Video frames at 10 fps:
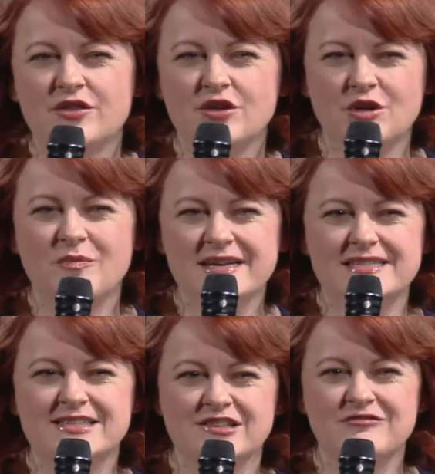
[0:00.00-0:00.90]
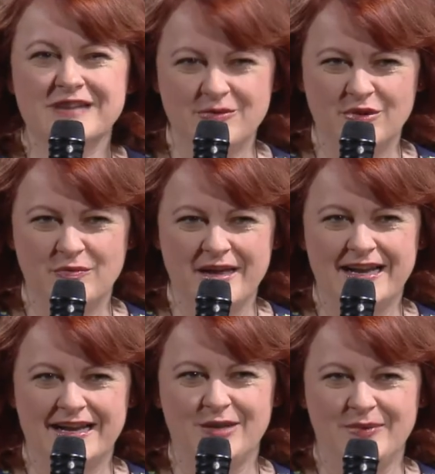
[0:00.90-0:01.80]
that you might disagree with me a
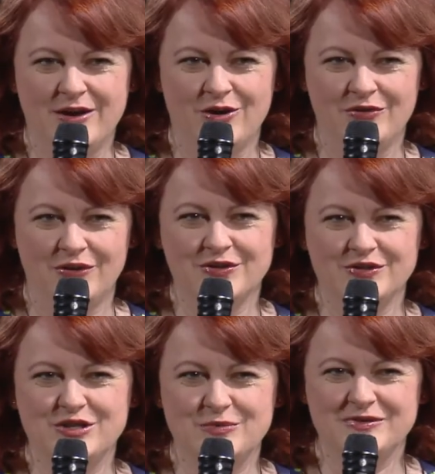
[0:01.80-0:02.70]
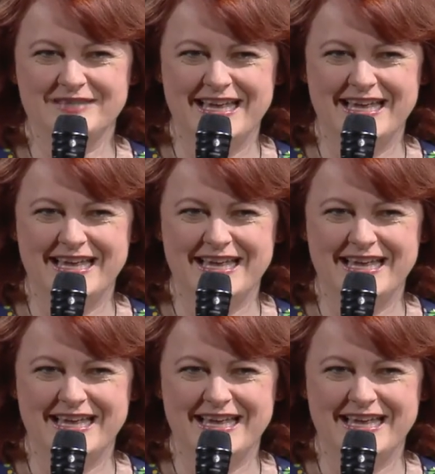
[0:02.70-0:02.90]
little bit on the consumer as the